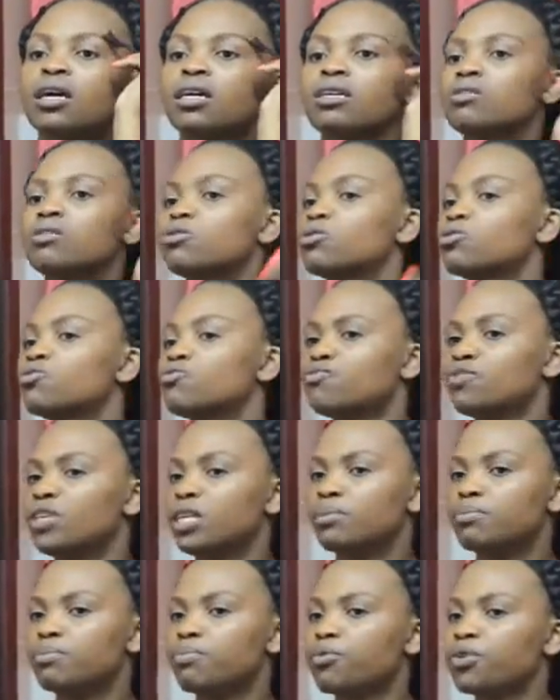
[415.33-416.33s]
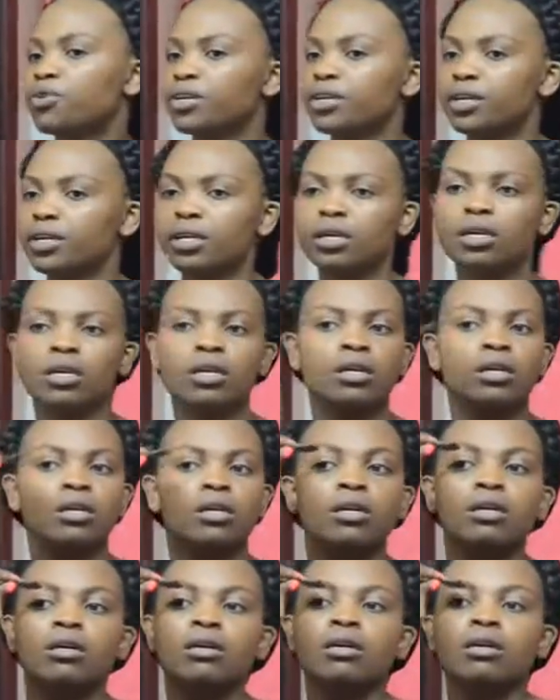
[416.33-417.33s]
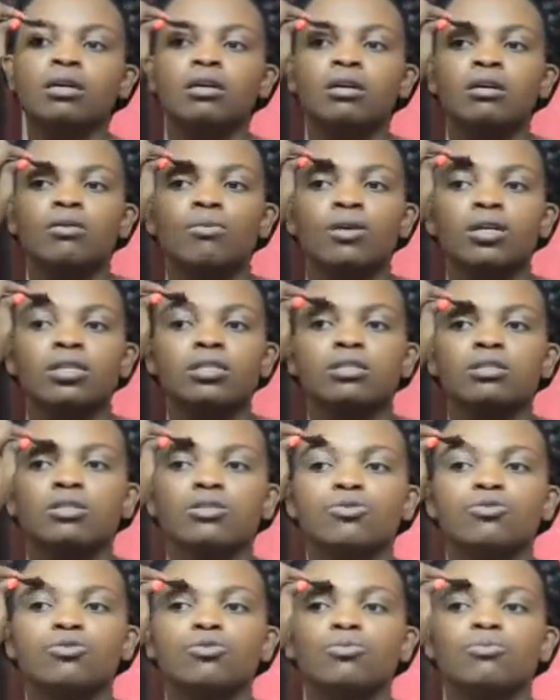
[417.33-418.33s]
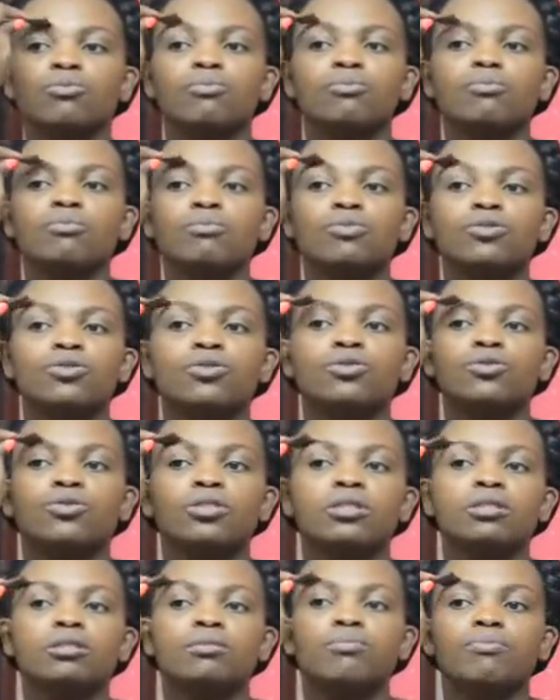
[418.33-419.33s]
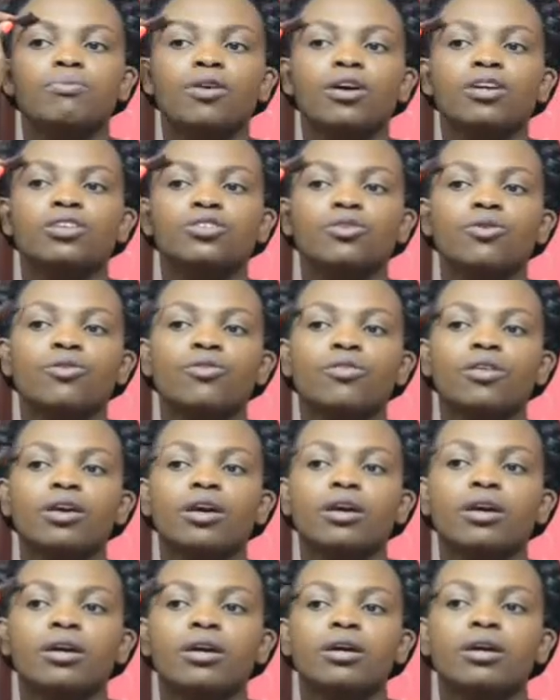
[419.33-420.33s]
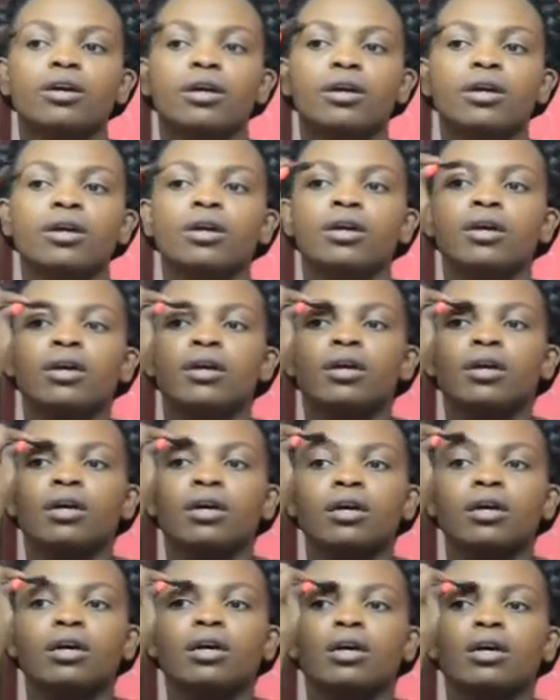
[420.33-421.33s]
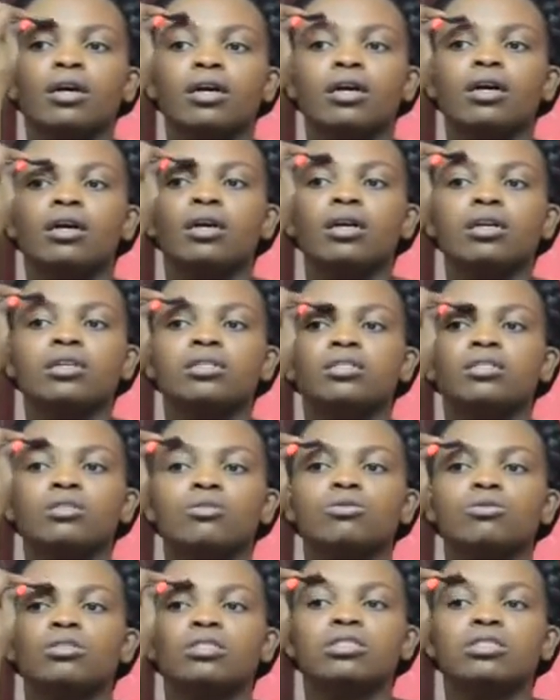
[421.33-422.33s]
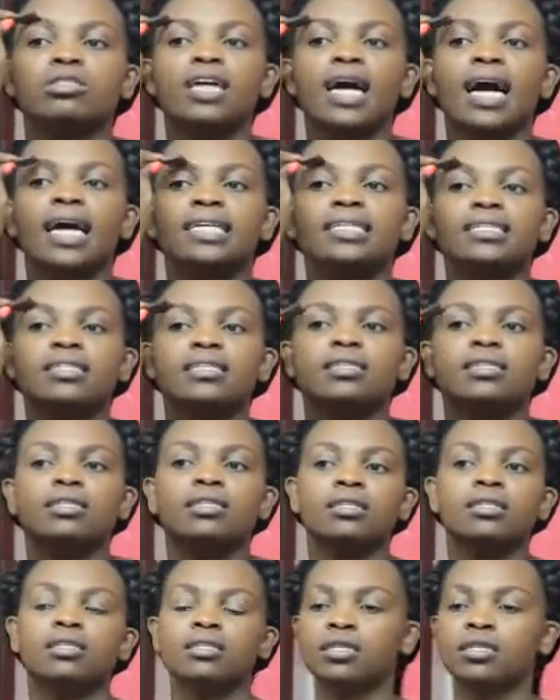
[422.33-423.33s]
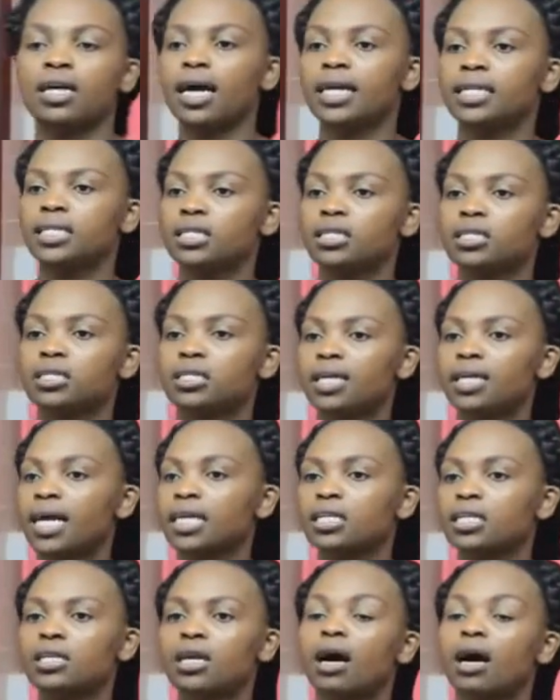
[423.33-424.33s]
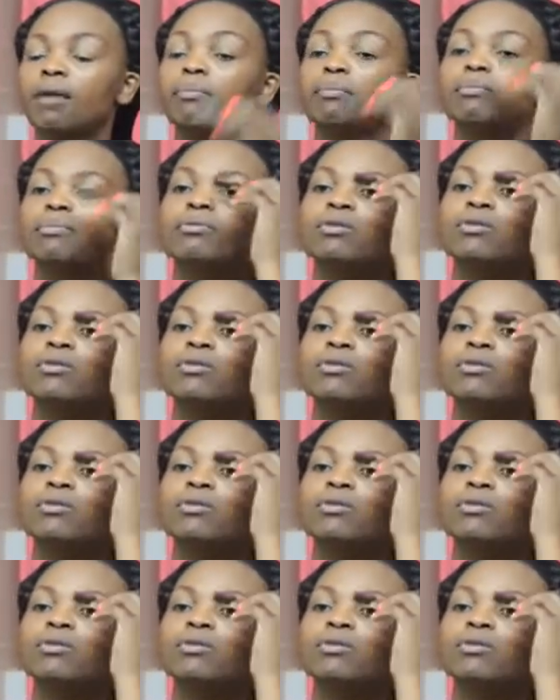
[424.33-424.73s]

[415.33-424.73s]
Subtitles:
It looks really pretty once you use this brush on there, and it looks tidy up